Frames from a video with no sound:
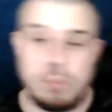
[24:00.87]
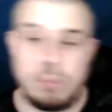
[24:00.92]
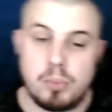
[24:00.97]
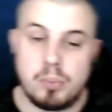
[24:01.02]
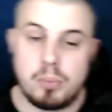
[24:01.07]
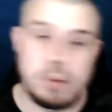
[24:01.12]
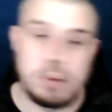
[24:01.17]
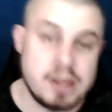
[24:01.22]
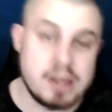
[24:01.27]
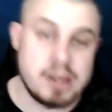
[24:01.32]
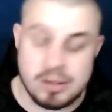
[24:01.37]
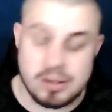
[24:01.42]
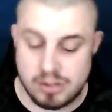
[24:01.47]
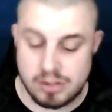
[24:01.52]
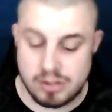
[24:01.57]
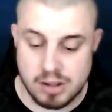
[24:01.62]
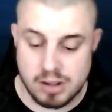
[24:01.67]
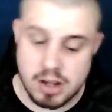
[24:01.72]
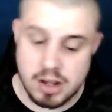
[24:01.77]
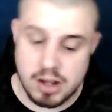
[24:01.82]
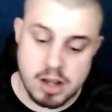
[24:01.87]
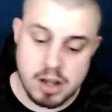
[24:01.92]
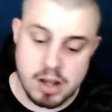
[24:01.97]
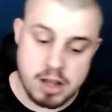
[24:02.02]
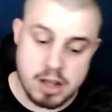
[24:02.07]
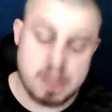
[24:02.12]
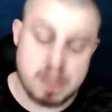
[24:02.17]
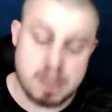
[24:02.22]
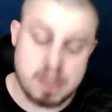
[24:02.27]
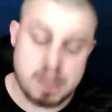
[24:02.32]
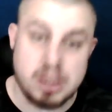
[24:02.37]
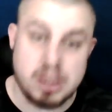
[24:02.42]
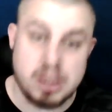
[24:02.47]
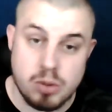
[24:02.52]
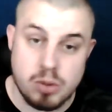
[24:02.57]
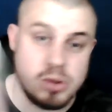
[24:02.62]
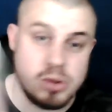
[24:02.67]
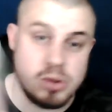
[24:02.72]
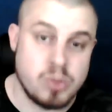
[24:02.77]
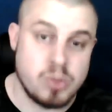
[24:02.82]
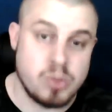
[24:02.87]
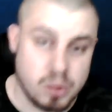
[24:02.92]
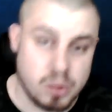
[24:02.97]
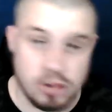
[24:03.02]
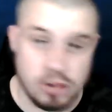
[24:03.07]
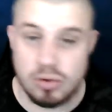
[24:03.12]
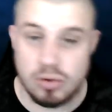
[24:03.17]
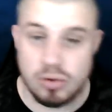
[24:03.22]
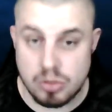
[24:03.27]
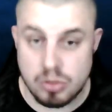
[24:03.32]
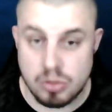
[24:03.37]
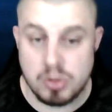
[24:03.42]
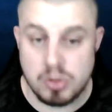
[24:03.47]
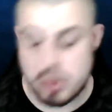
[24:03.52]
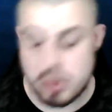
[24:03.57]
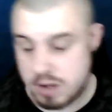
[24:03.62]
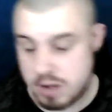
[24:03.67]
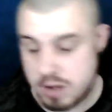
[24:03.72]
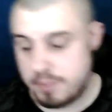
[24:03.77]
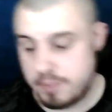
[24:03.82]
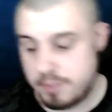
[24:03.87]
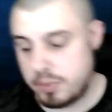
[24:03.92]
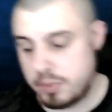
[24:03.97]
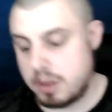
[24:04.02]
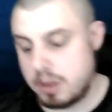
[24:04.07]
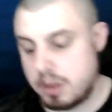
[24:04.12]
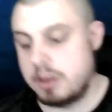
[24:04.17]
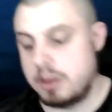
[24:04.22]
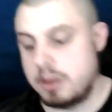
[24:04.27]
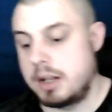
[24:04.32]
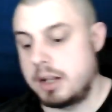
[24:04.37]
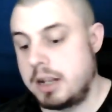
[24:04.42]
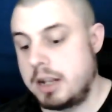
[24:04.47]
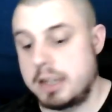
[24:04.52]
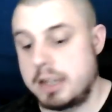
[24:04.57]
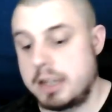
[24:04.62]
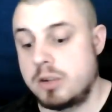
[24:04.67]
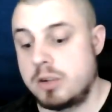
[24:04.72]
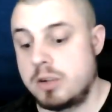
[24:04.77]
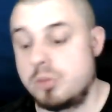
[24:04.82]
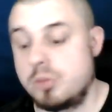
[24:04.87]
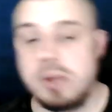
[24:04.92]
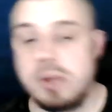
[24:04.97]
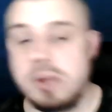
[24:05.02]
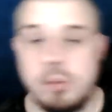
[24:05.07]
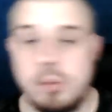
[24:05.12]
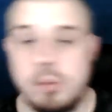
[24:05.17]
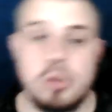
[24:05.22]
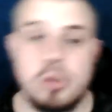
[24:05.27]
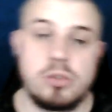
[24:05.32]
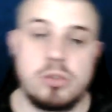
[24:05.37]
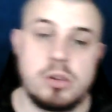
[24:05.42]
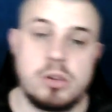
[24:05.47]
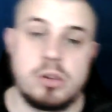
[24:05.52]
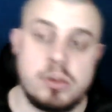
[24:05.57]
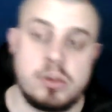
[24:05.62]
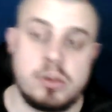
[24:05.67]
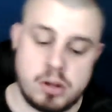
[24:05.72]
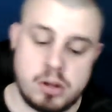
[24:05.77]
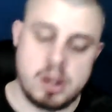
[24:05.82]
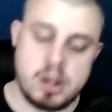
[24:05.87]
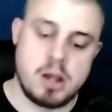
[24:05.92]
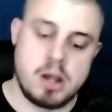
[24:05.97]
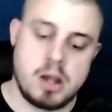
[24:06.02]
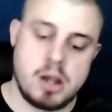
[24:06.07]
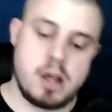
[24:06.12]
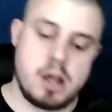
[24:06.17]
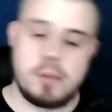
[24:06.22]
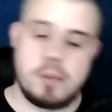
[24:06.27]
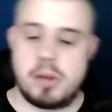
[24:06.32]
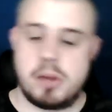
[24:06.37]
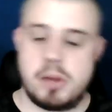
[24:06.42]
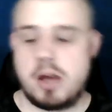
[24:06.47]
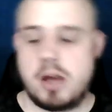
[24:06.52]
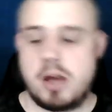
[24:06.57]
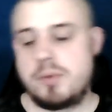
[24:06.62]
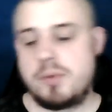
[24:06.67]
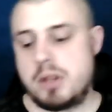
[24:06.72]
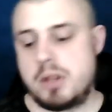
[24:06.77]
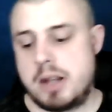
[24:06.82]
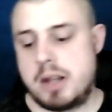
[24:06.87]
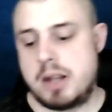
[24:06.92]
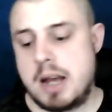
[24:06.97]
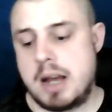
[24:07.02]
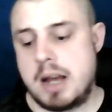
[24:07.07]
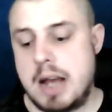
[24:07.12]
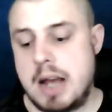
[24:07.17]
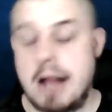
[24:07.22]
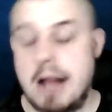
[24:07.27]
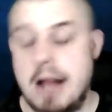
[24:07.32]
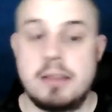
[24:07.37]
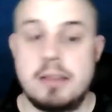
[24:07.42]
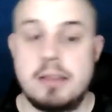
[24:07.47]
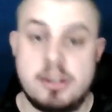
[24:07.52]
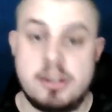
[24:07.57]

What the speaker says: please. They will kill you. Trust me on that. They nearly killed me and my son. But other than that, and they